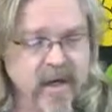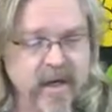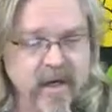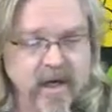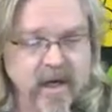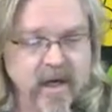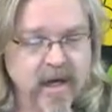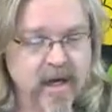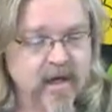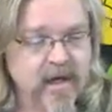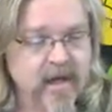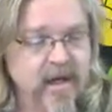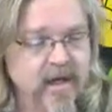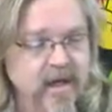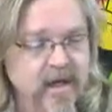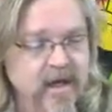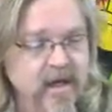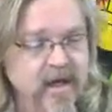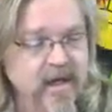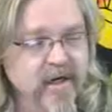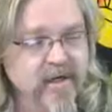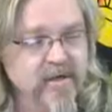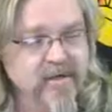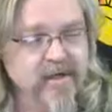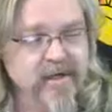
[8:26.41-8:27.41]
And
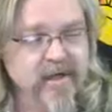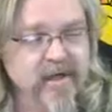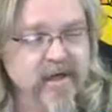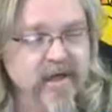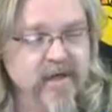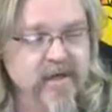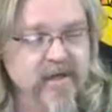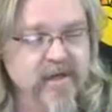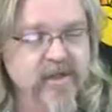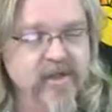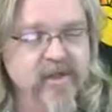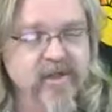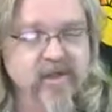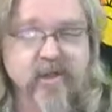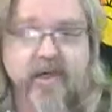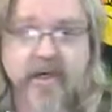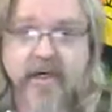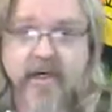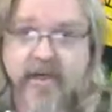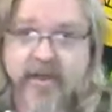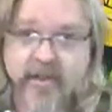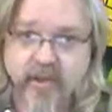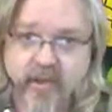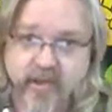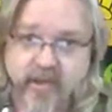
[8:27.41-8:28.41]
here's another
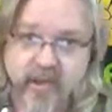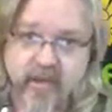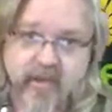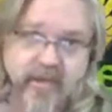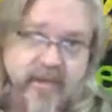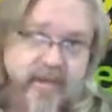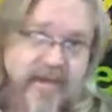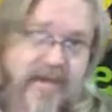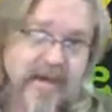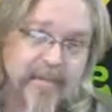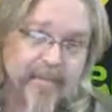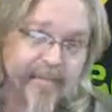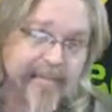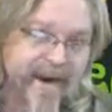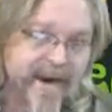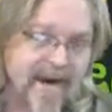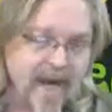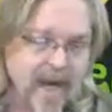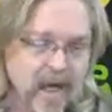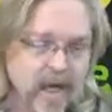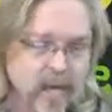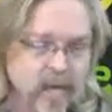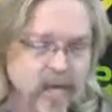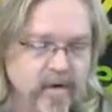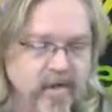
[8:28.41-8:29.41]
story to
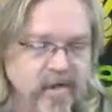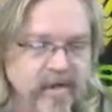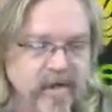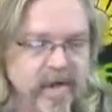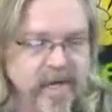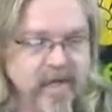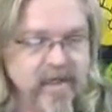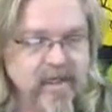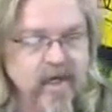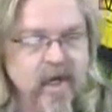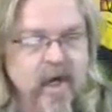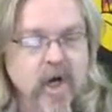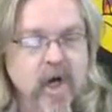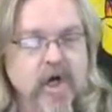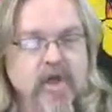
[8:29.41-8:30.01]
compile with that.